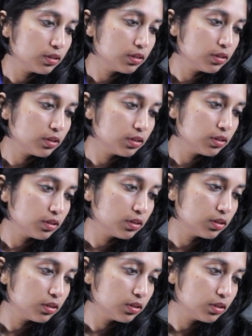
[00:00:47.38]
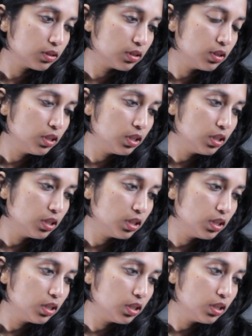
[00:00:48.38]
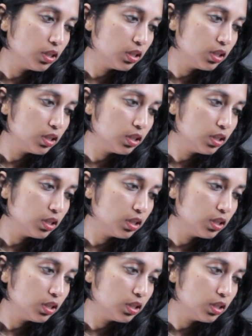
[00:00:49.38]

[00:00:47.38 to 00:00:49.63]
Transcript: Nobody speaks.